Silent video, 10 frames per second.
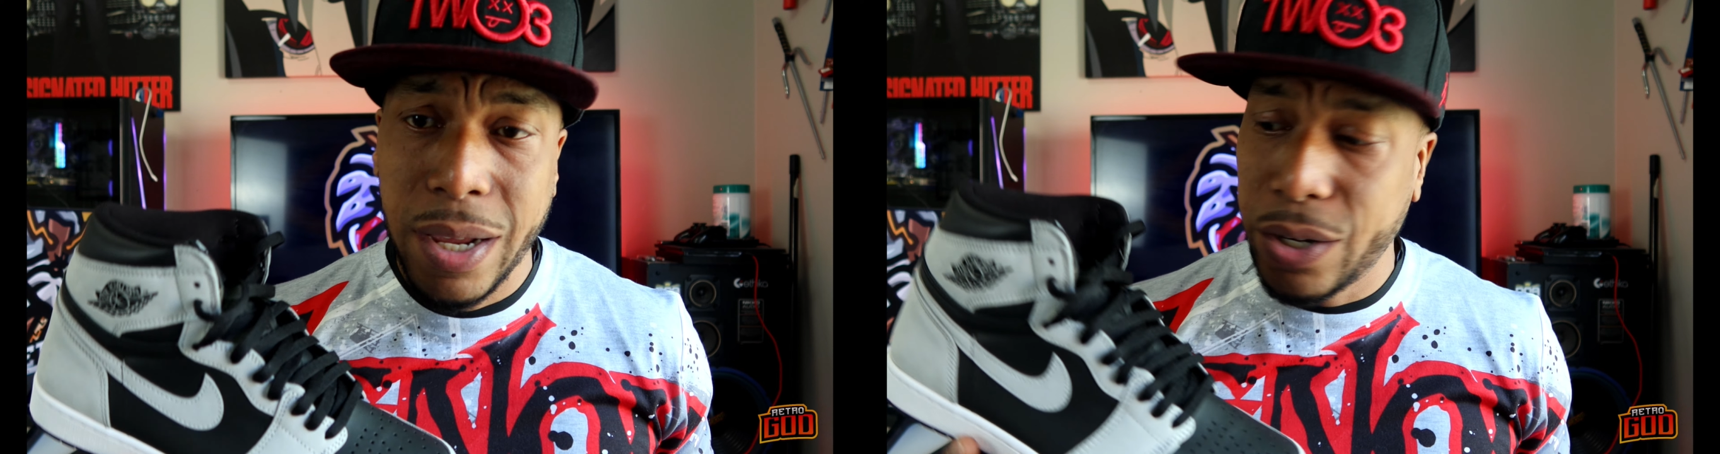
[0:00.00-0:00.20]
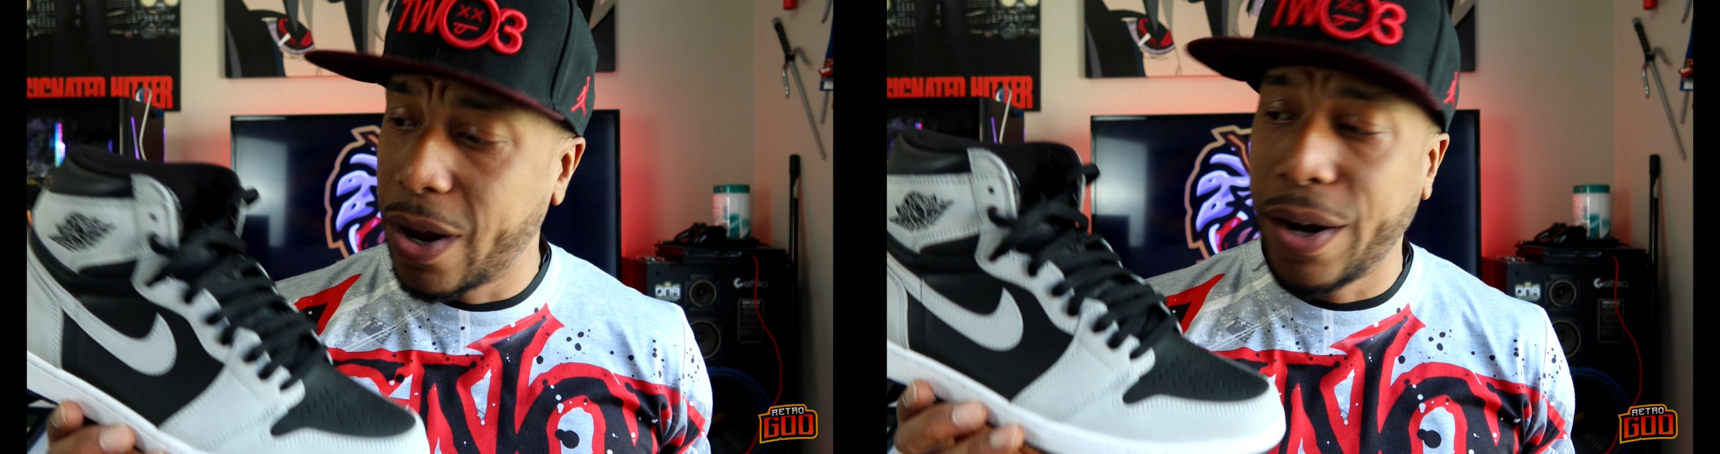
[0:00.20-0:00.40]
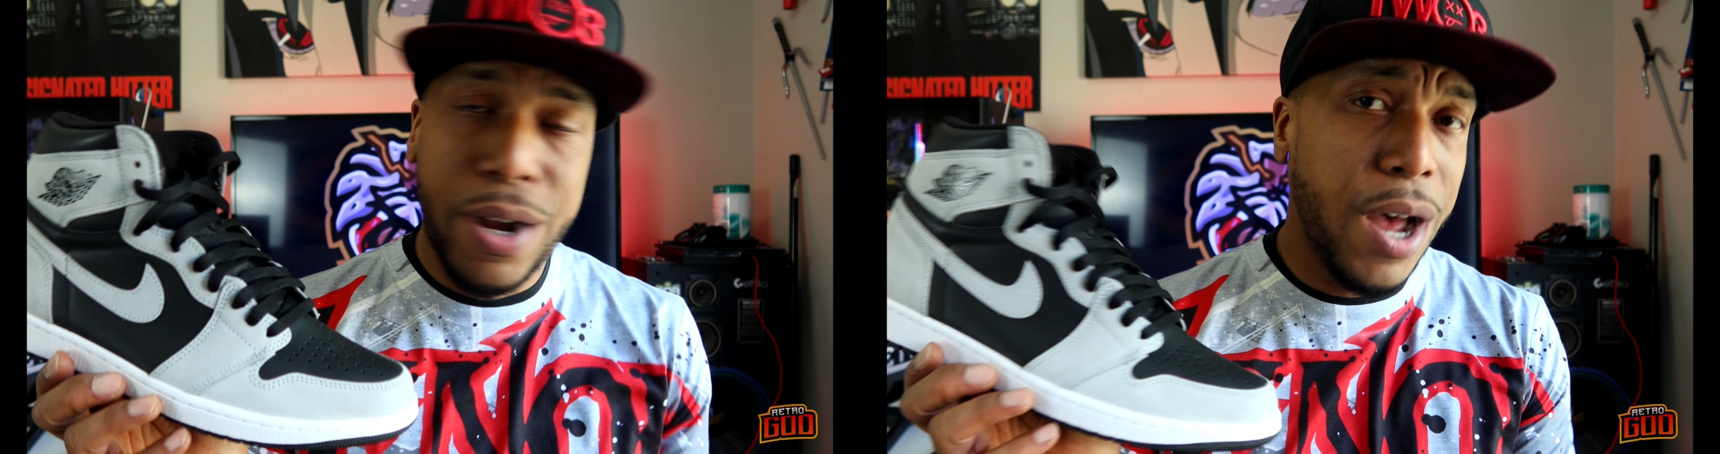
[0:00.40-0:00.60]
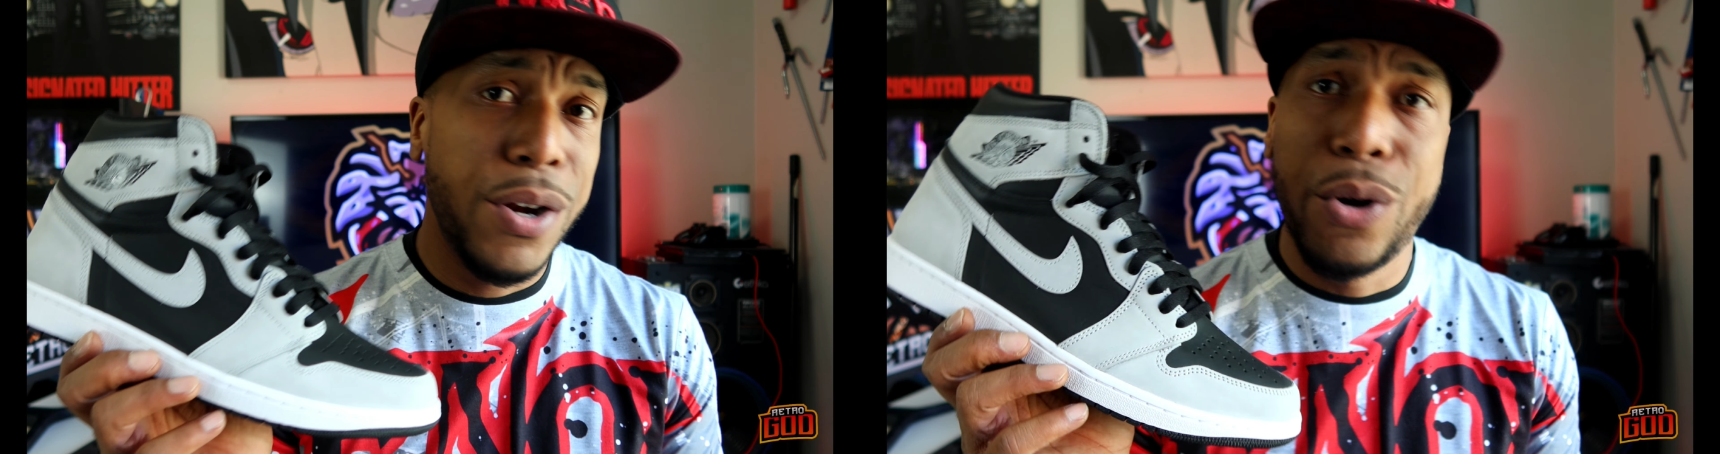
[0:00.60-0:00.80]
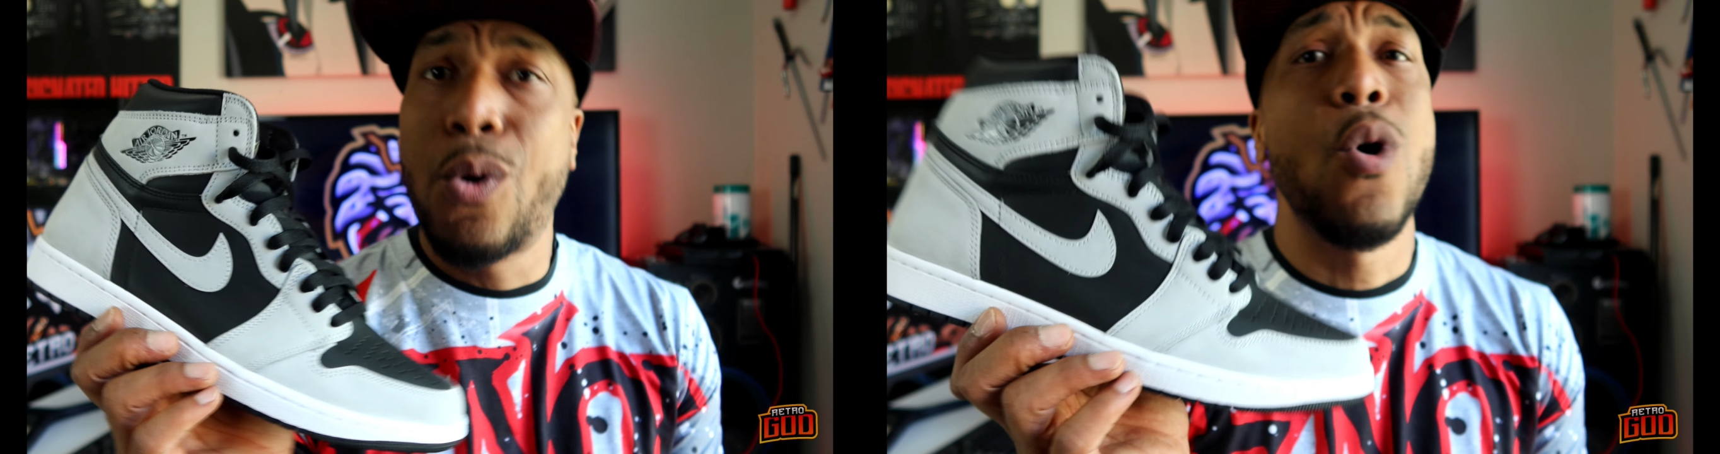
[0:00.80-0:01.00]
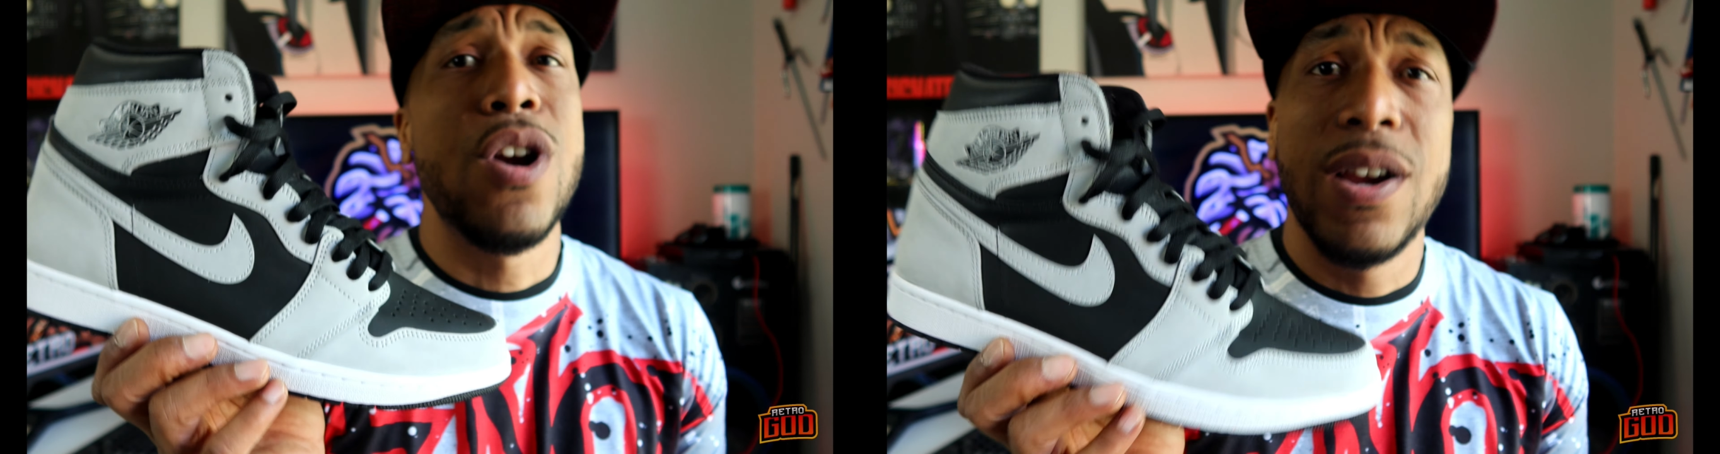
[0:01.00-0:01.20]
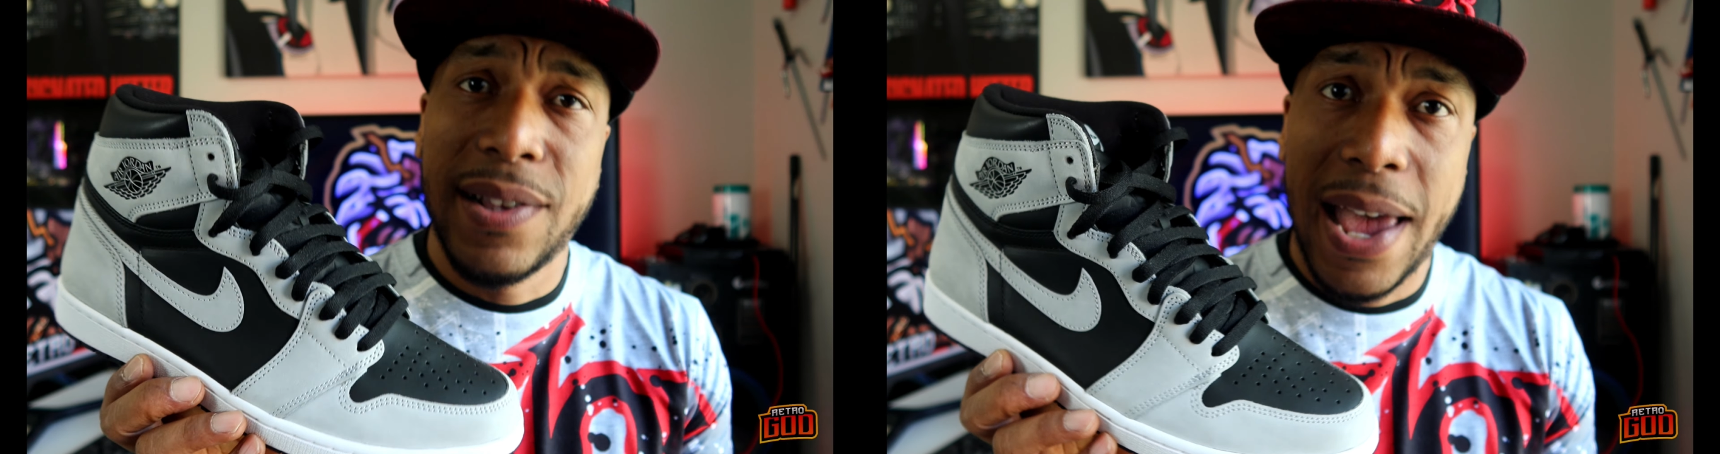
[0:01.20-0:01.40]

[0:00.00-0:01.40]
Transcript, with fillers: They're trying to cut the corners,